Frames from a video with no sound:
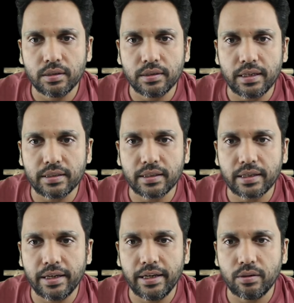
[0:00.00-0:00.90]
that's a
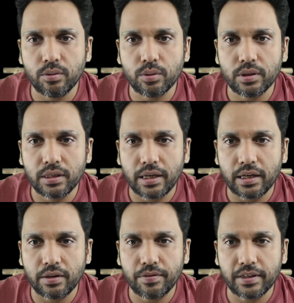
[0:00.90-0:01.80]
ketone,
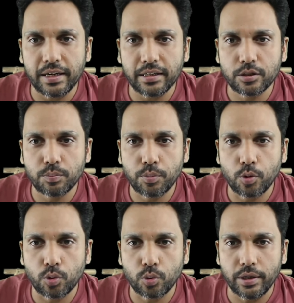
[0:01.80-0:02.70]
and if it gets
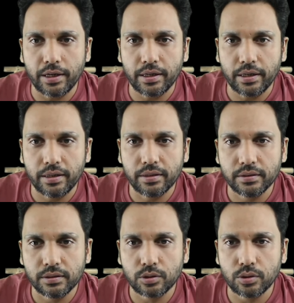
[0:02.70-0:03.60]

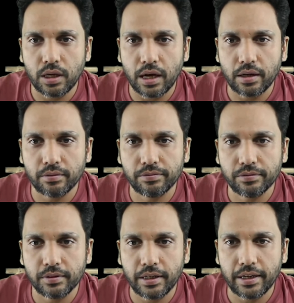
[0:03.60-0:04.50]
protonated, so you
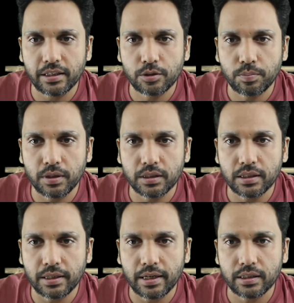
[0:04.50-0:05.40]
have H plus
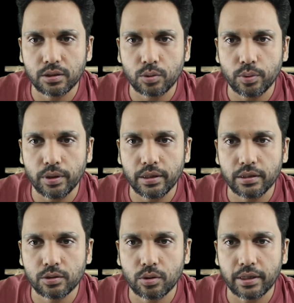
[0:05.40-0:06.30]
attached to it,
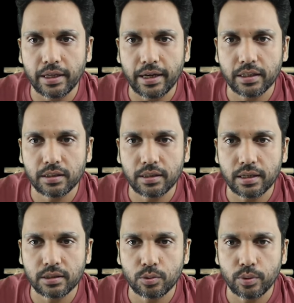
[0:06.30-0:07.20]
sorry, H
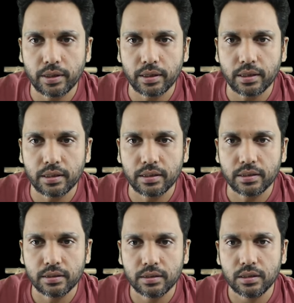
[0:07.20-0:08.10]
attached to it
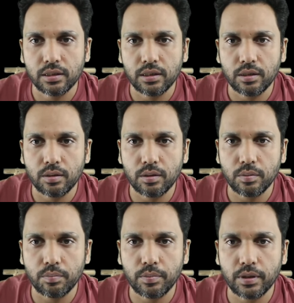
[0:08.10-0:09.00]
and
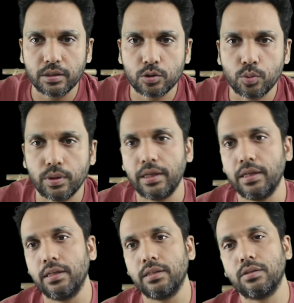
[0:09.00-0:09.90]
plus over
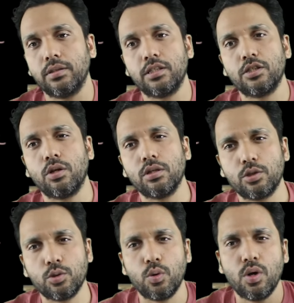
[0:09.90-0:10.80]
here. So this is
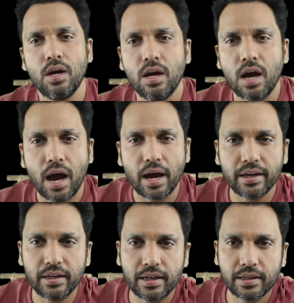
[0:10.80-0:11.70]
also
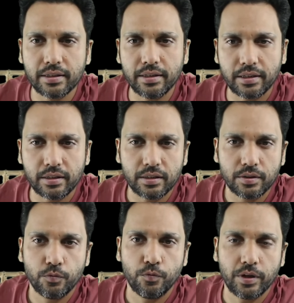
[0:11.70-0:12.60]
highly acidic.
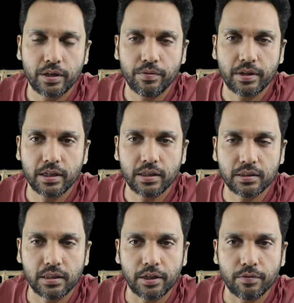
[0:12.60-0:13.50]
Very
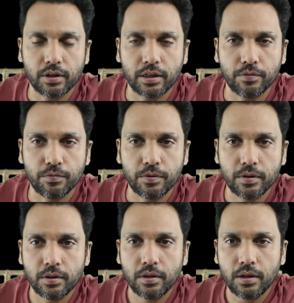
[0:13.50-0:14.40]
easily it will give
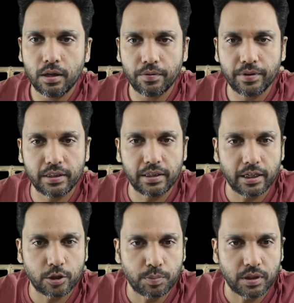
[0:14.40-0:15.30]
away the
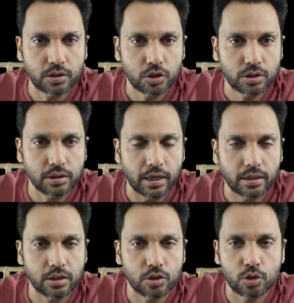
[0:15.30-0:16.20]
H plus.
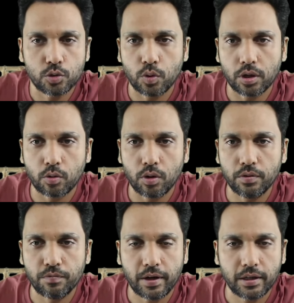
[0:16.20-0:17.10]
That is what
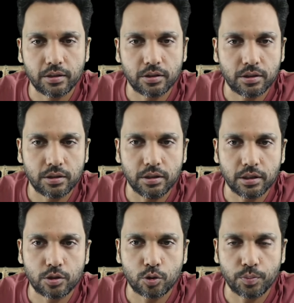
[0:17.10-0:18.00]
qualifies
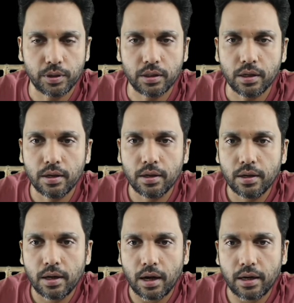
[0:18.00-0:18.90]
this to be
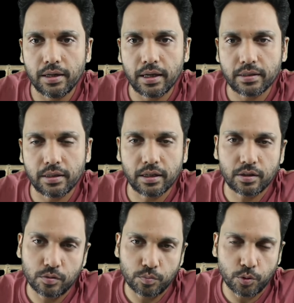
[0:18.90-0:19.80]
highly
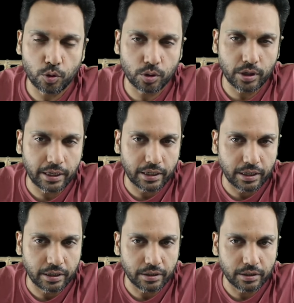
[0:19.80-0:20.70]
acidic.
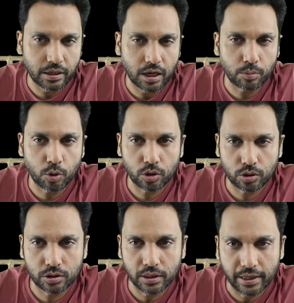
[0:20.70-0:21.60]
Protonated
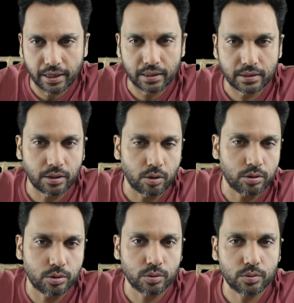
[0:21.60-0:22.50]
carboxylic acid
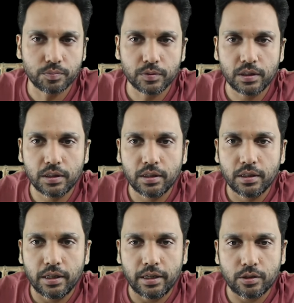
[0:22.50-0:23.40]
also,
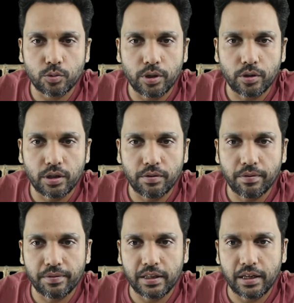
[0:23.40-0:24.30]
it is going to give
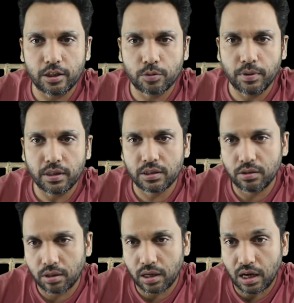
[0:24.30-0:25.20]
away the H plus.
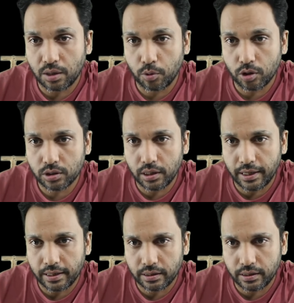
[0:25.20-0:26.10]
Your carboxylic
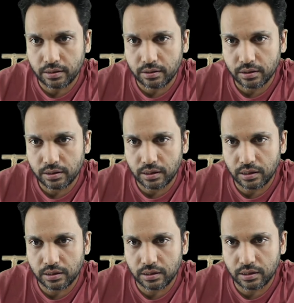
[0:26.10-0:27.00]
acid,
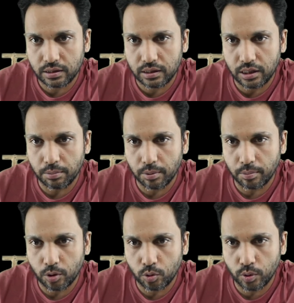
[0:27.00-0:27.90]
say C double
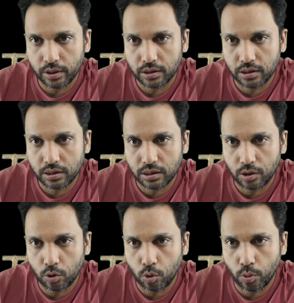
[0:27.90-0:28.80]
bond O and
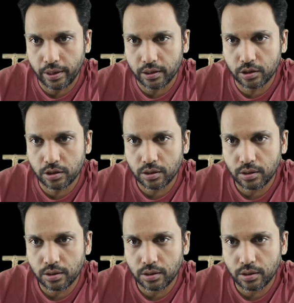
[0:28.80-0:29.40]
COH,